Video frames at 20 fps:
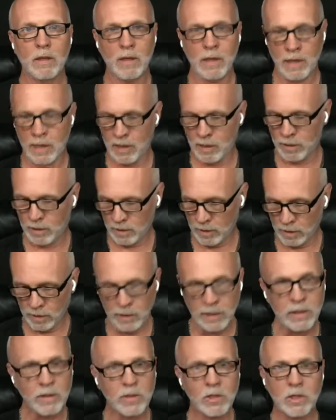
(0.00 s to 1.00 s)
And the
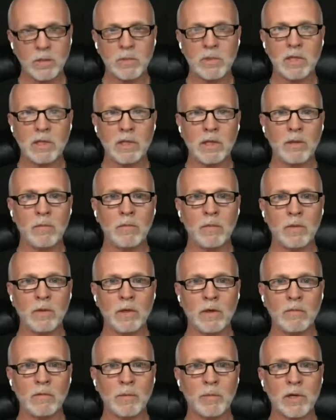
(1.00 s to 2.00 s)
leadership team
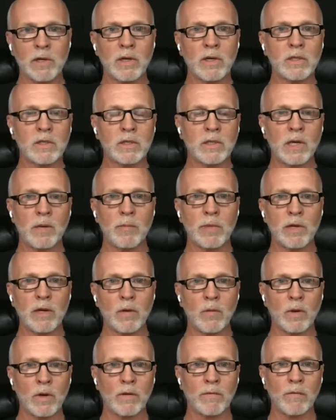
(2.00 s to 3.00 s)
of the production company
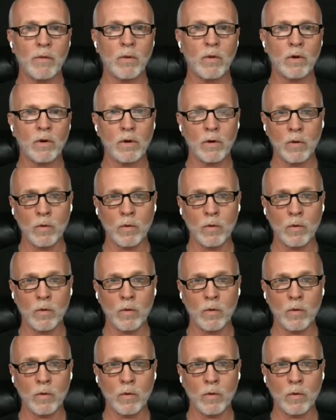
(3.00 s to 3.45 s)
I work for,